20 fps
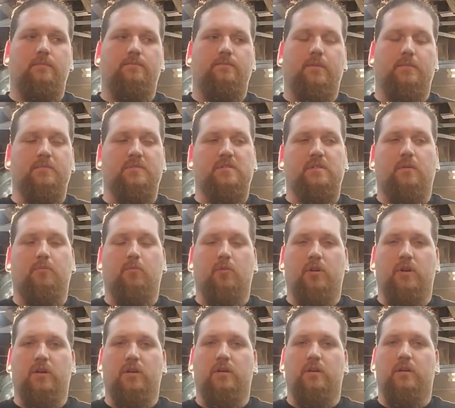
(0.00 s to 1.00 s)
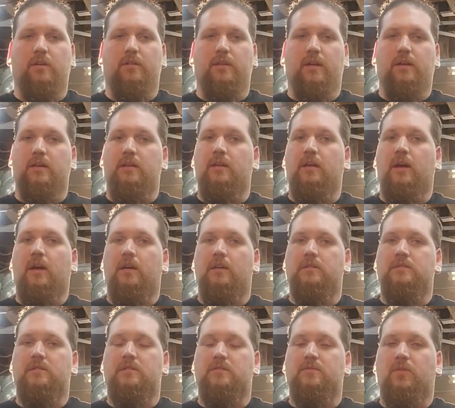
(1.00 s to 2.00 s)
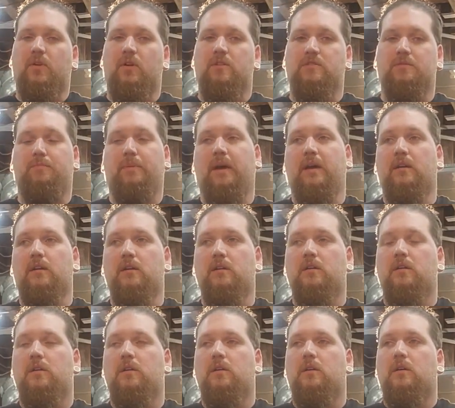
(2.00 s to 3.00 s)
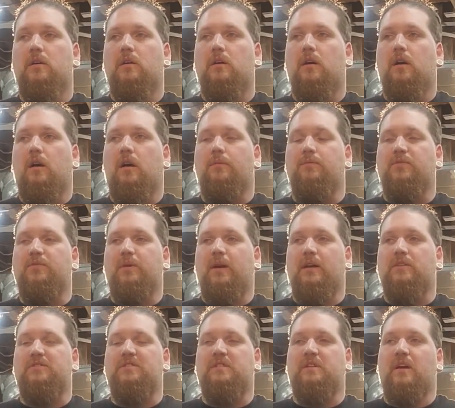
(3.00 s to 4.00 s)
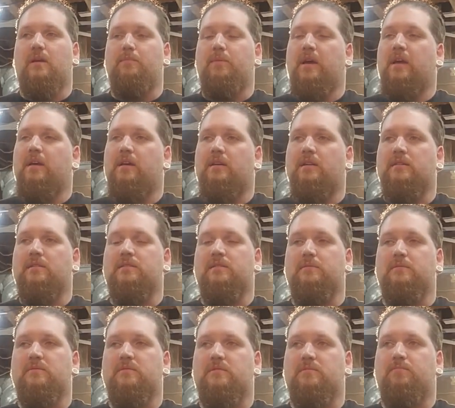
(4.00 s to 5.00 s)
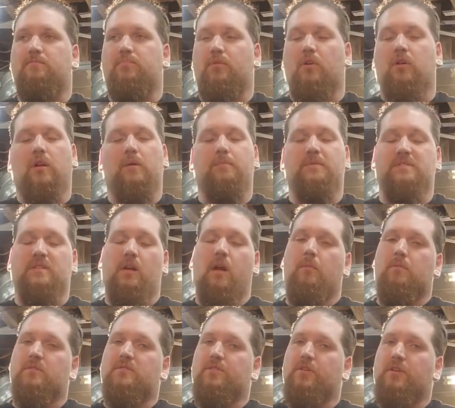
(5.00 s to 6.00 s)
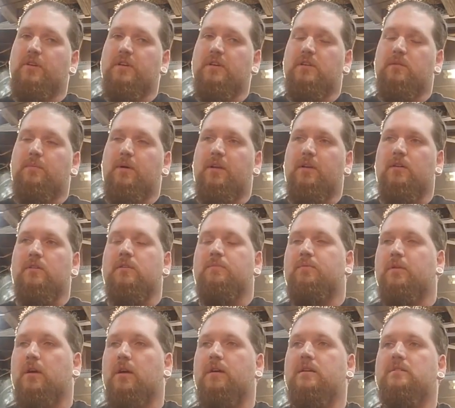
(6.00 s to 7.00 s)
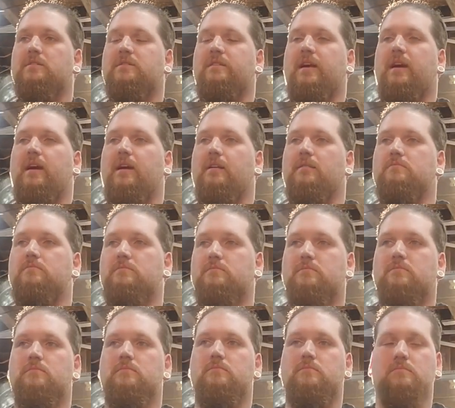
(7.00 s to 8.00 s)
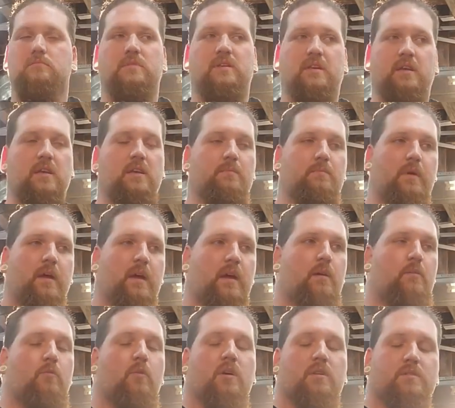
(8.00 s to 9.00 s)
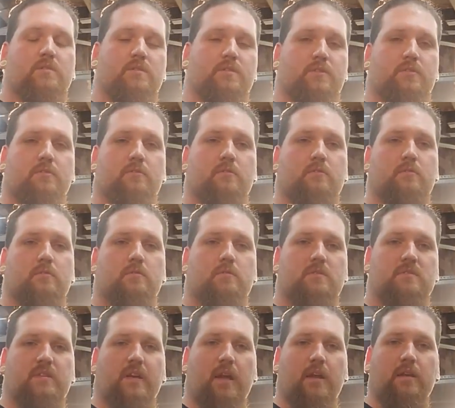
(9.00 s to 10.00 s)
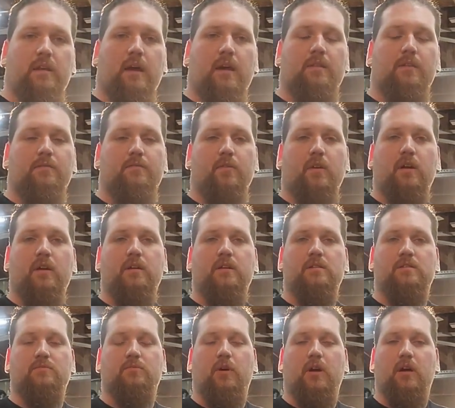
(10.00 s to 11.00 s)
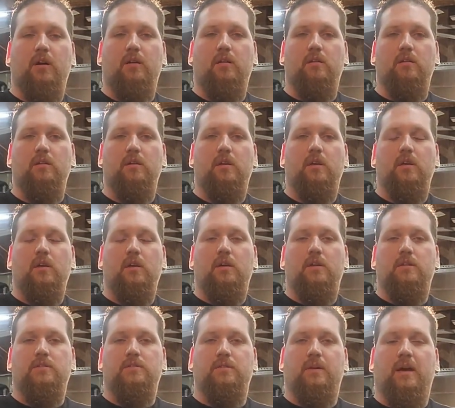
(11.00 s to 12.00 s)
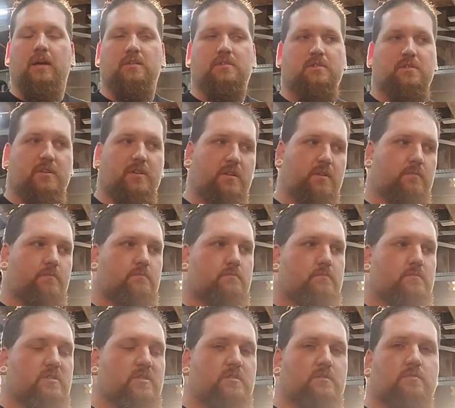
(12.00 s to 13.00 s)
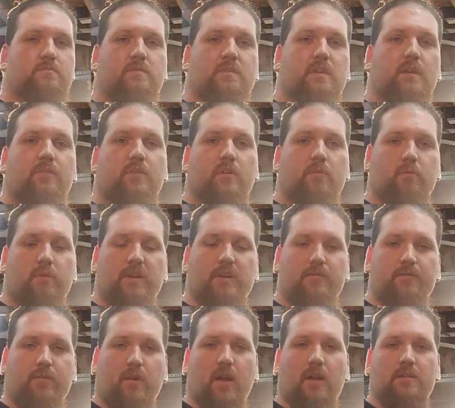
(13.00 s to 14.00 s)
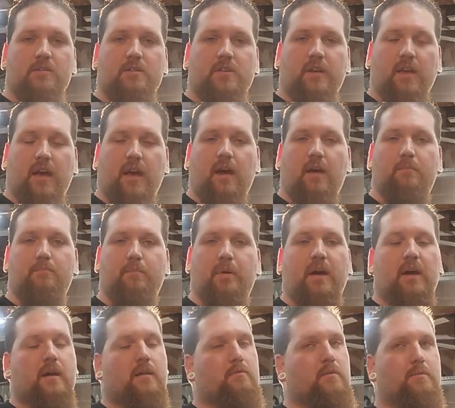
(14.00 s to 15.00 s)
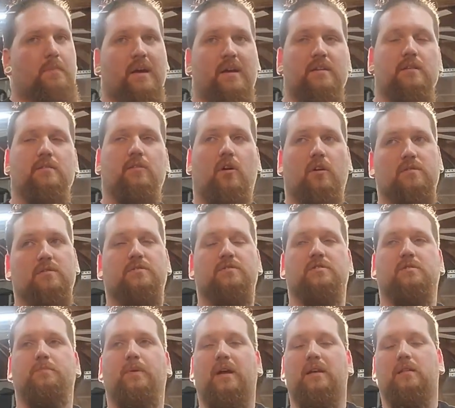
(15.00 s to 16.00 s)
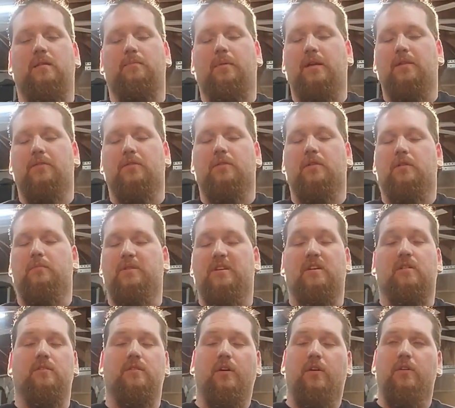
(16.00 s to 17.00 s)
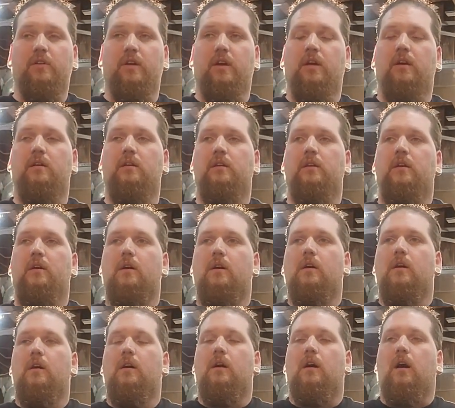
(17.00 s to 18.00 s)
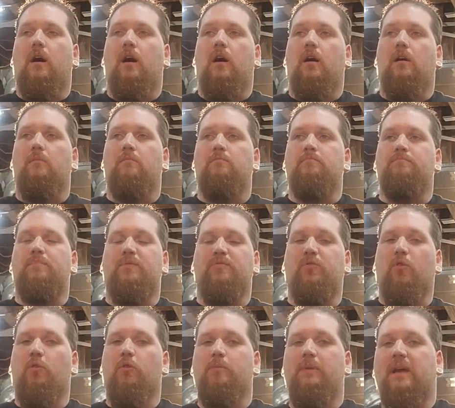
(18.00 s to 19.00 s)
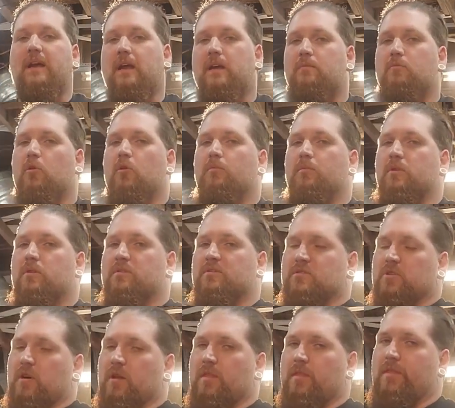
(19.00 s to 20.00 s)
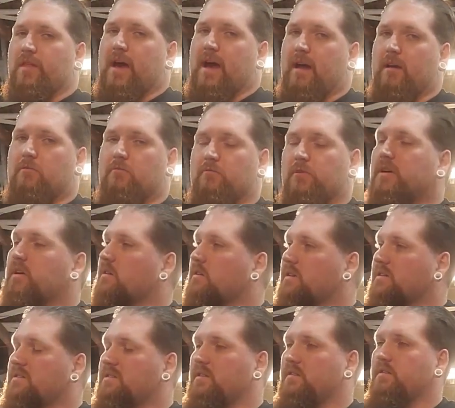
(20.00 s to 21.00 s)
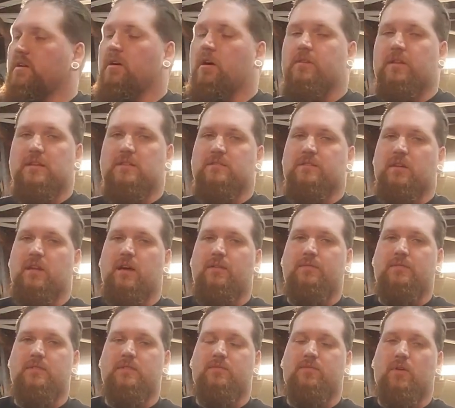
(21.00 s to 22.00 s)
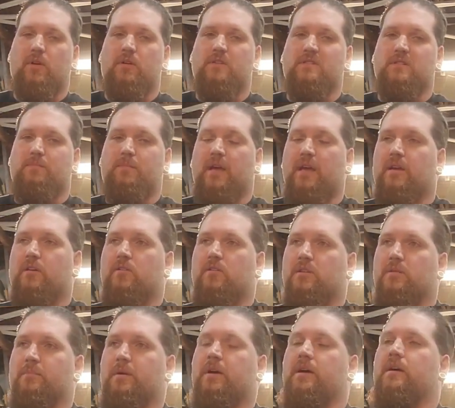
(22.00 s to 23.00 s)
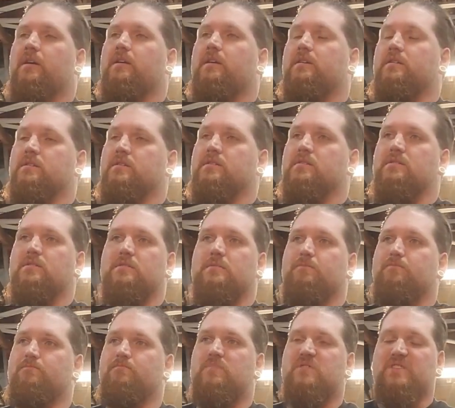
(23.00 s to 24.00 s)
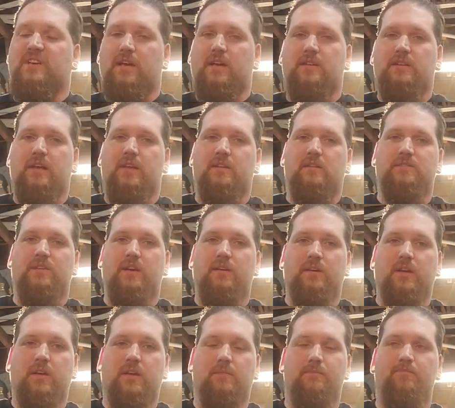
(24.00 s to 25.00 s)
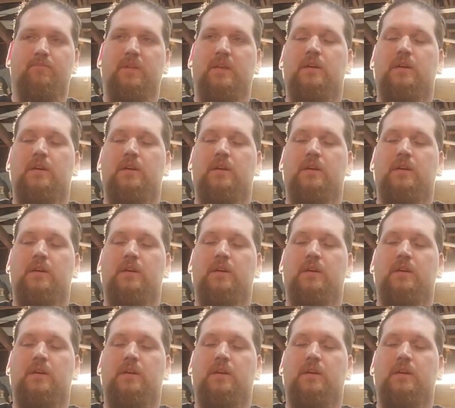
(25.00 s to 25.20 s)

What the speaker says: from someone that he has as far as a painter to actually lay paint, because it was brought up as an opportunity, depending on the price, that he may want to sand down the front as well to actually just give it a refresh. Cab, bed, we may also just paint the bed through him, we don't know yet. Before we make any more moves on that, realistically all that's left as far as the paint on the bed is sanding down the tailgate,